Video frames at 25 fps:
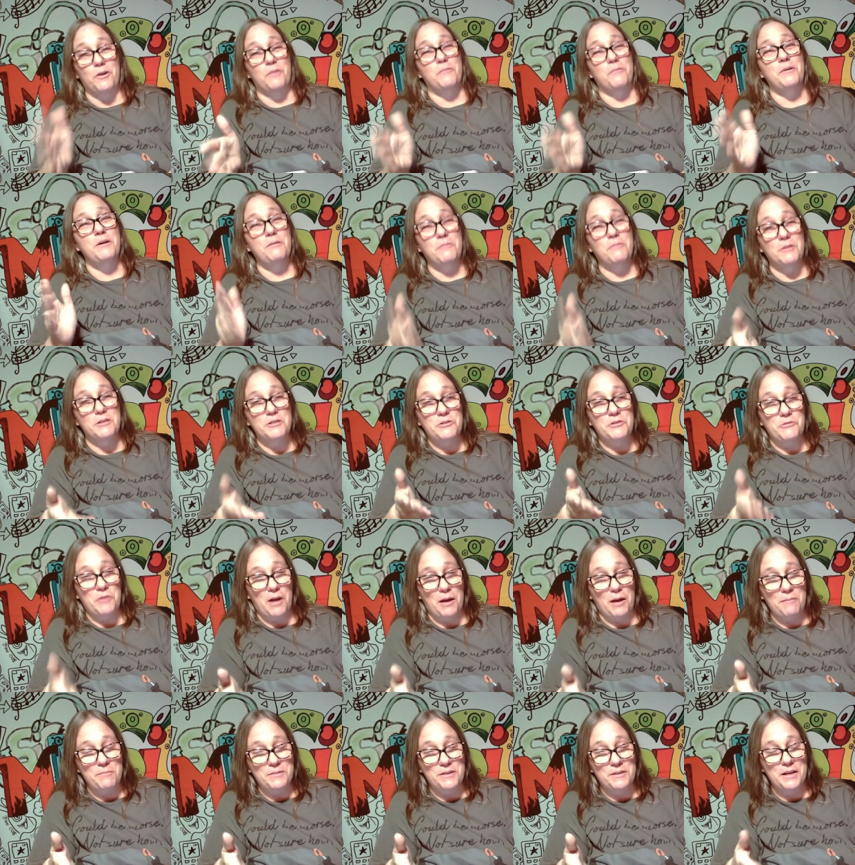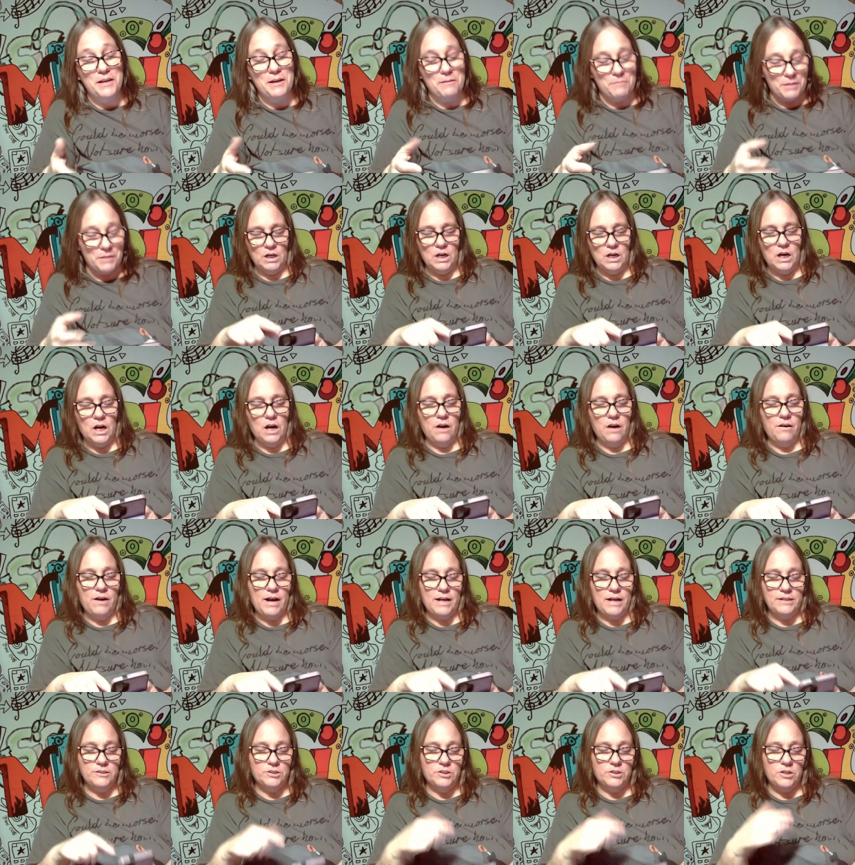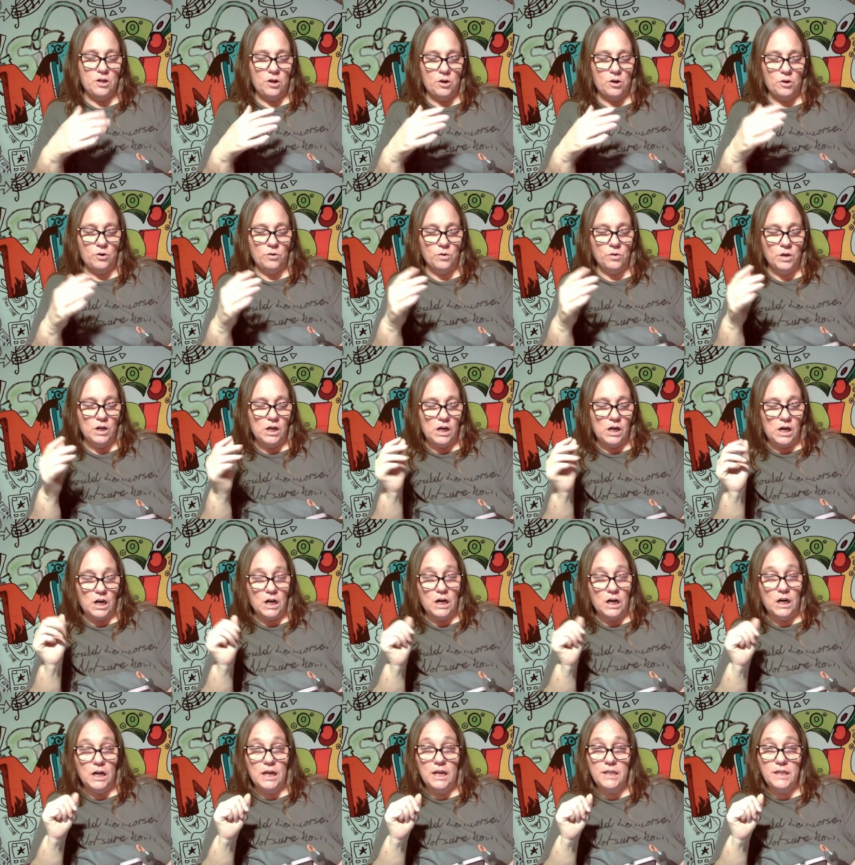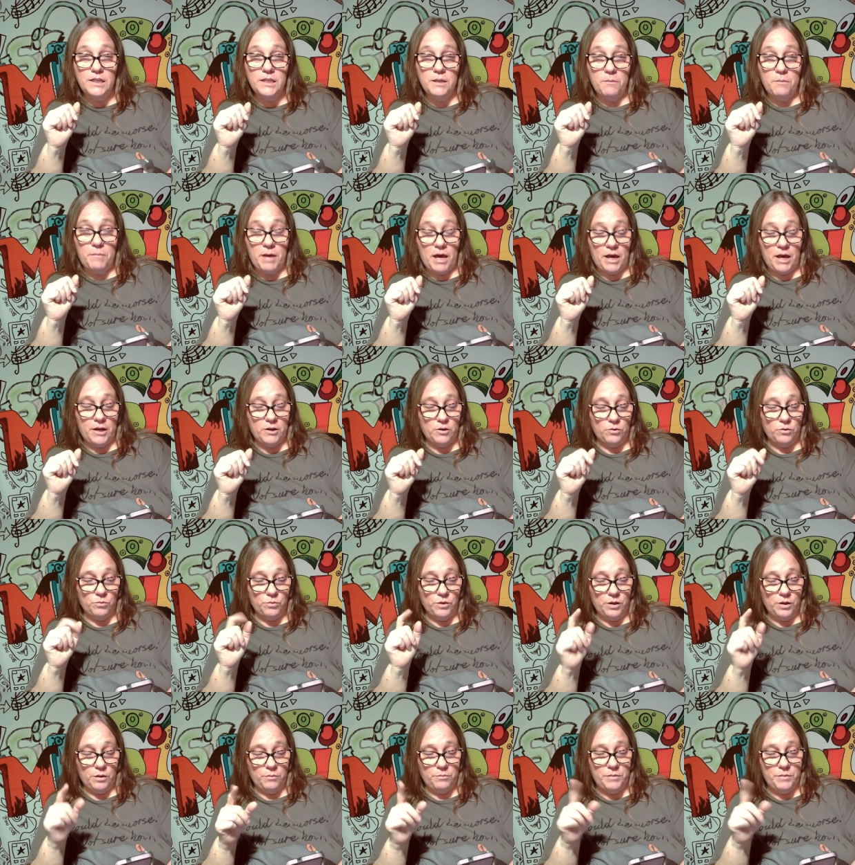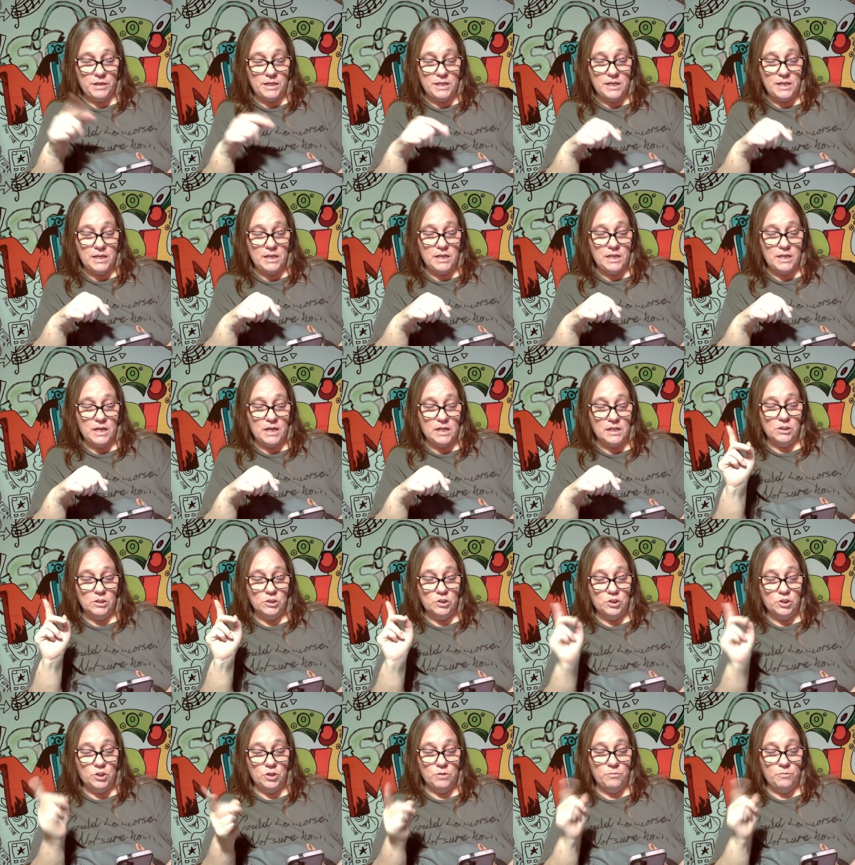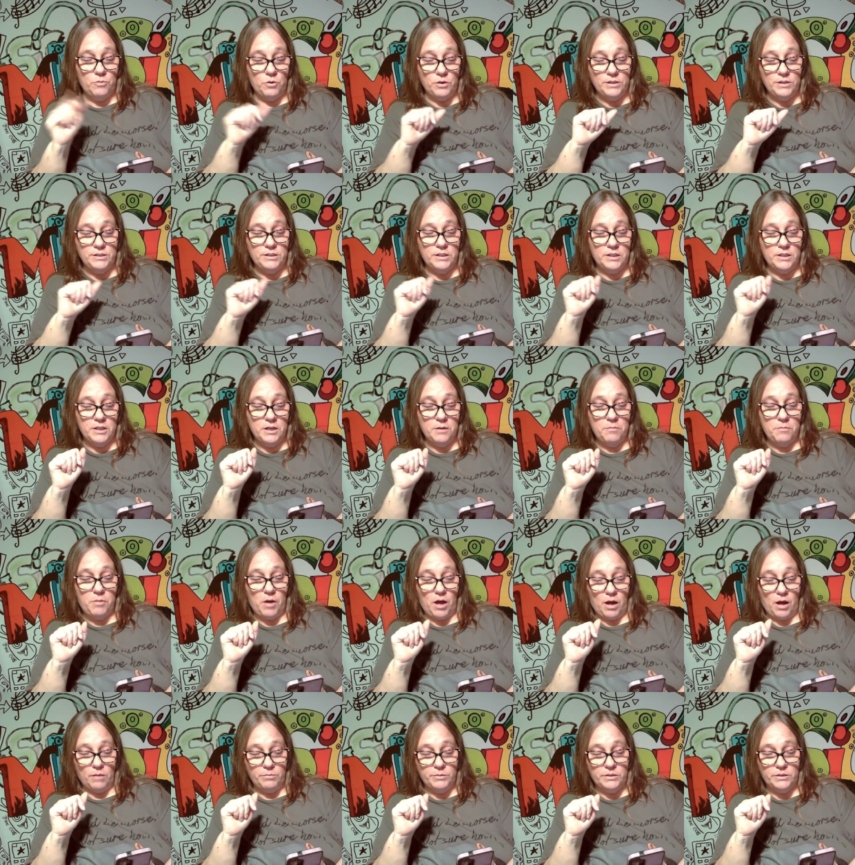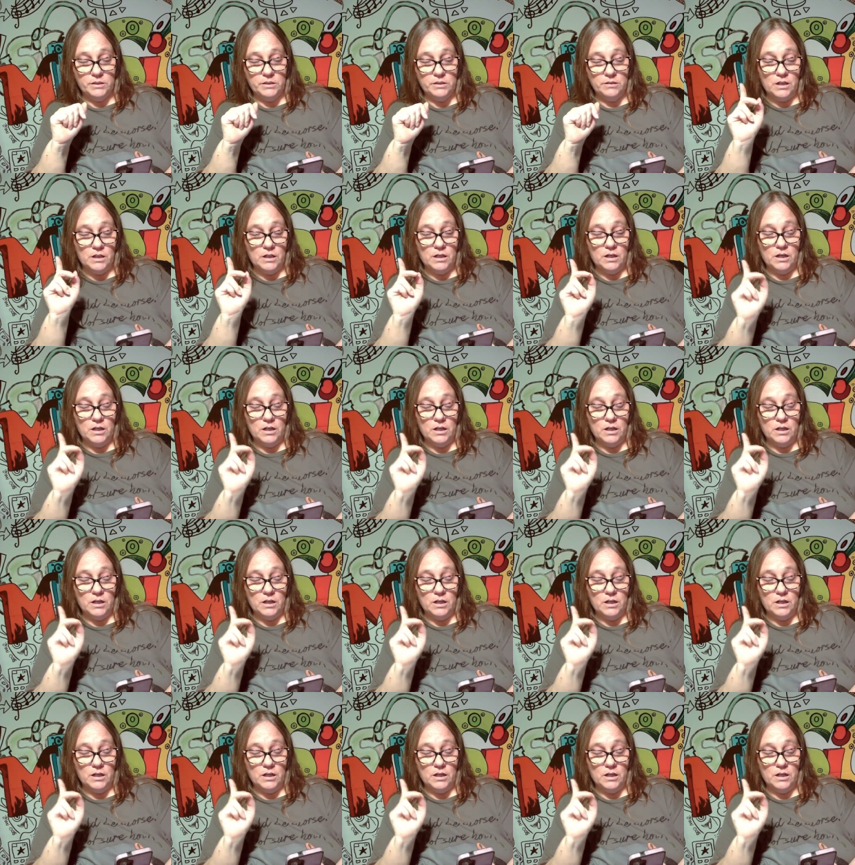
we will drop them. All right, so in the battle will be Two Boys and Their Pops,